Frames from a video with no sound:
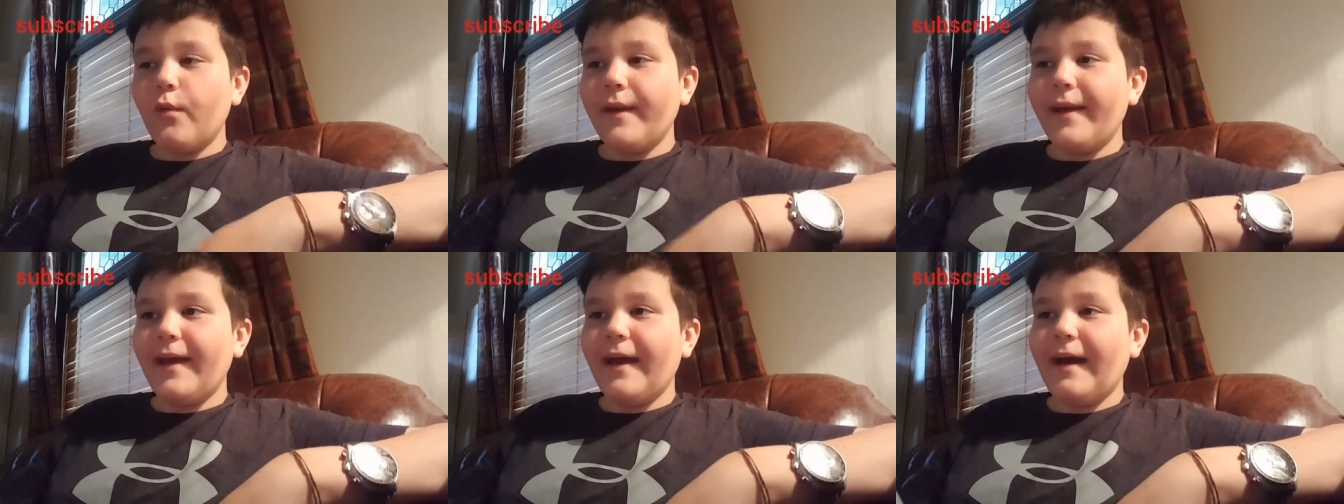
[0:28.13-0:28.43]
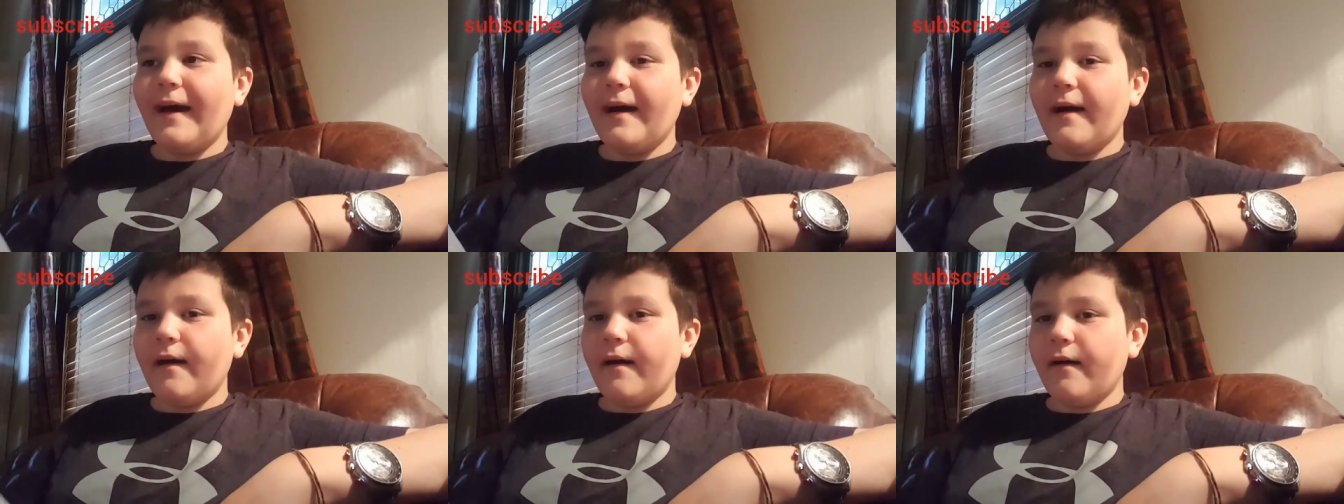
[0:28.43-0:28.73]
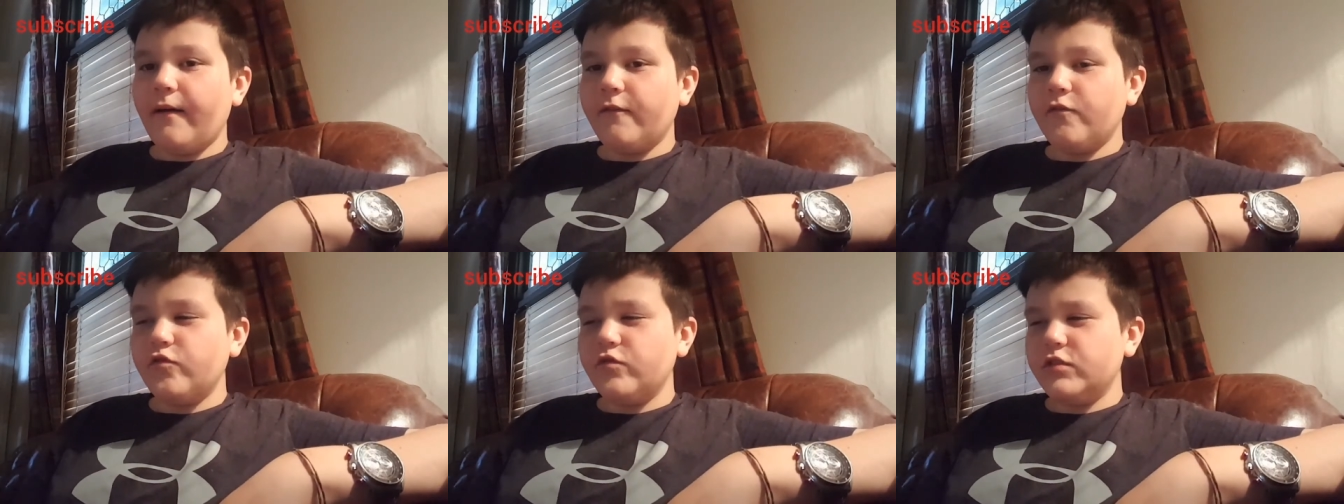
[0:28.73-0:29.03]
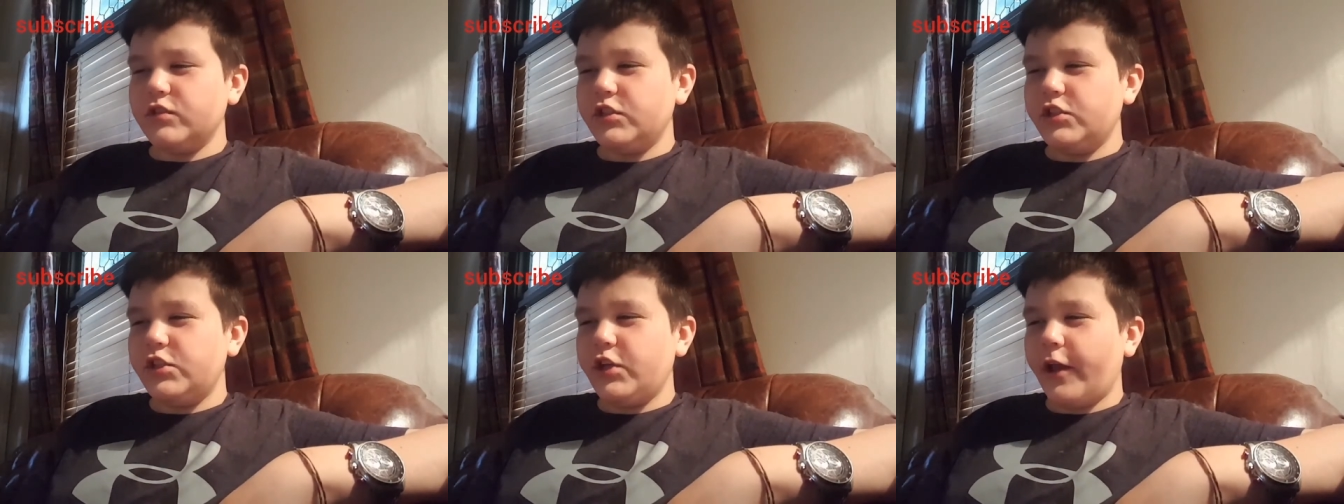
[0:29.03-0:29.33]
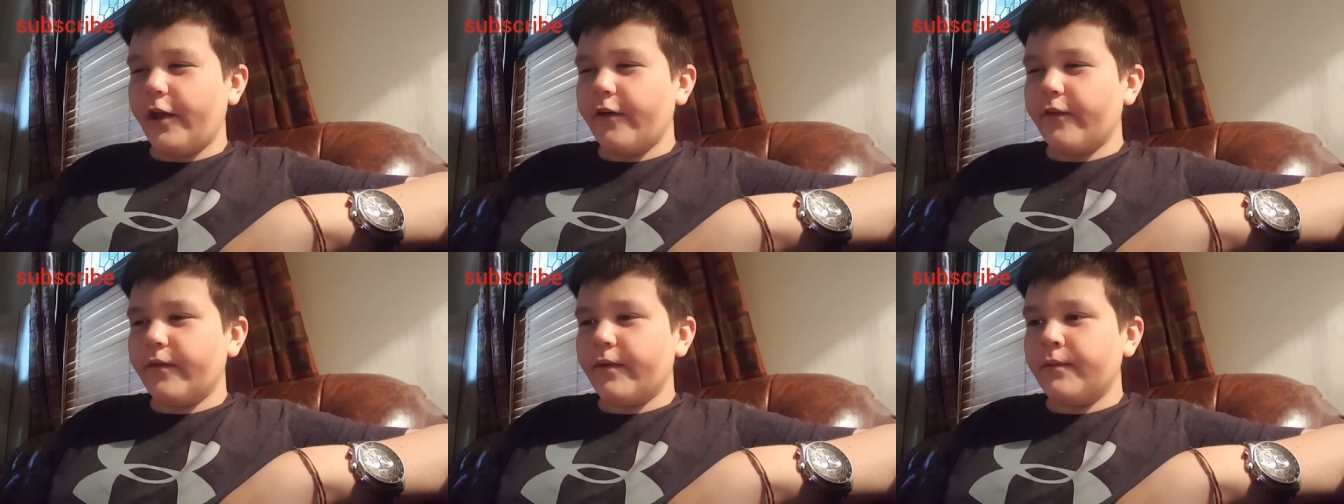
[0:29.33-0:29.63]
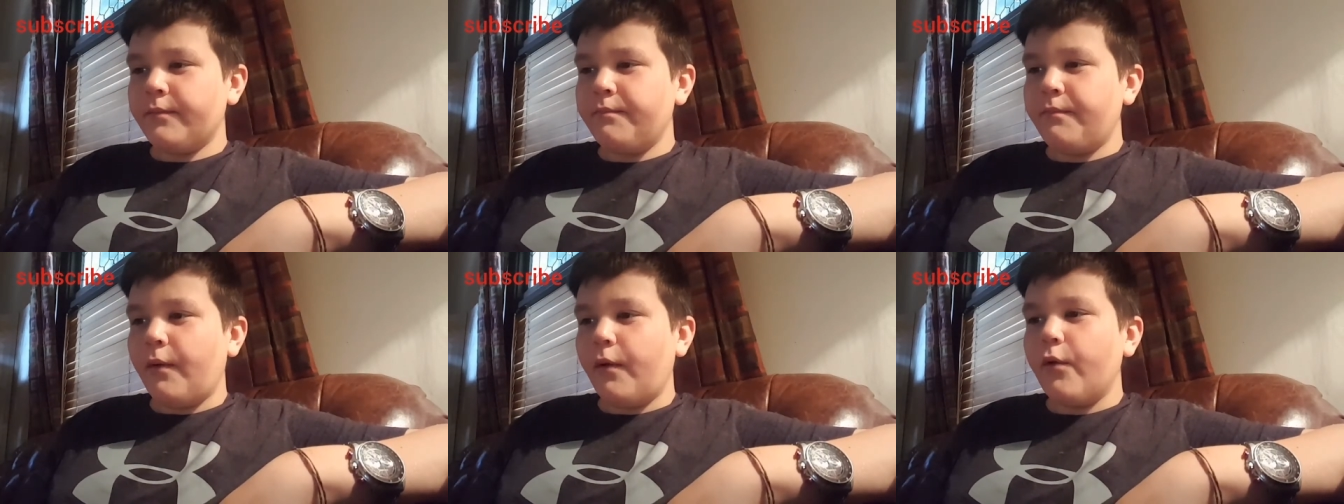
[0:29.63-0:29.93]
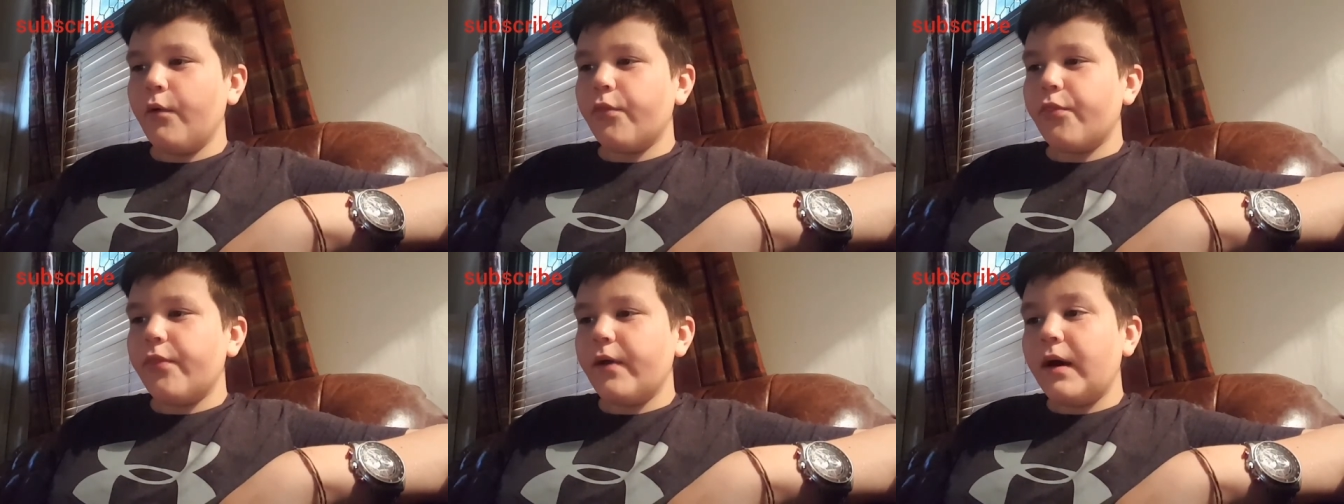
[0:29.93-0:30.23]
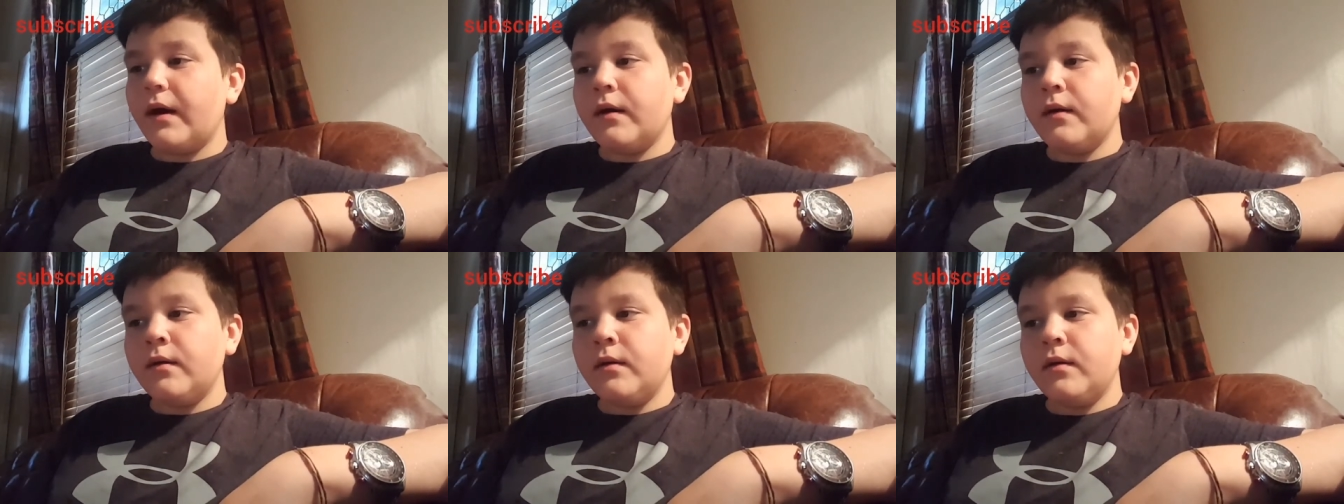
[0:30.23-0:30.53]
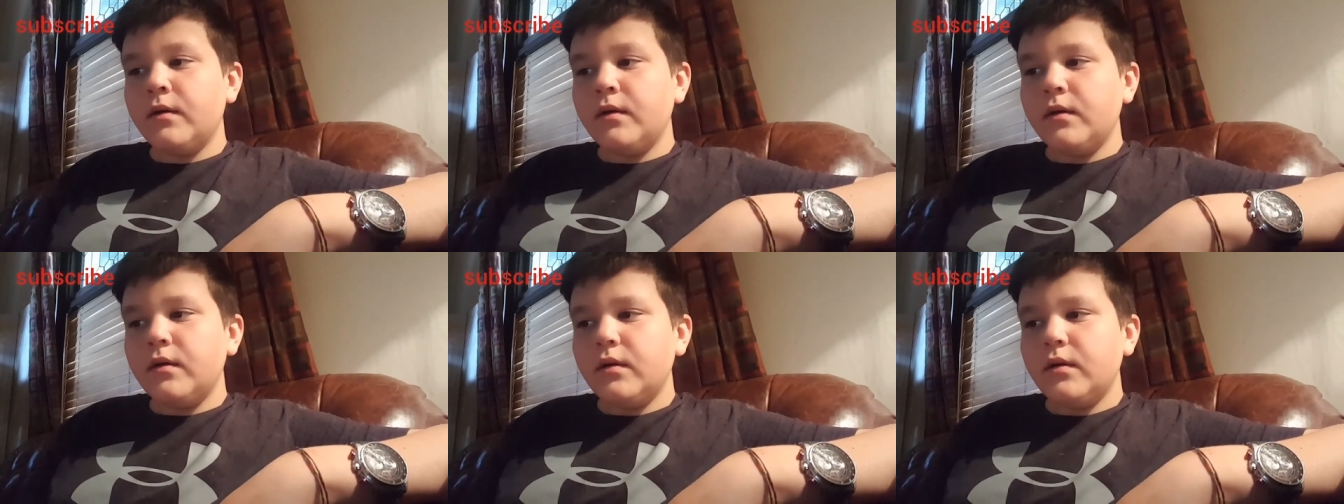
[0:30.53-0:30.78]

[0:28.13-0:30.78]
we have Jared Botha,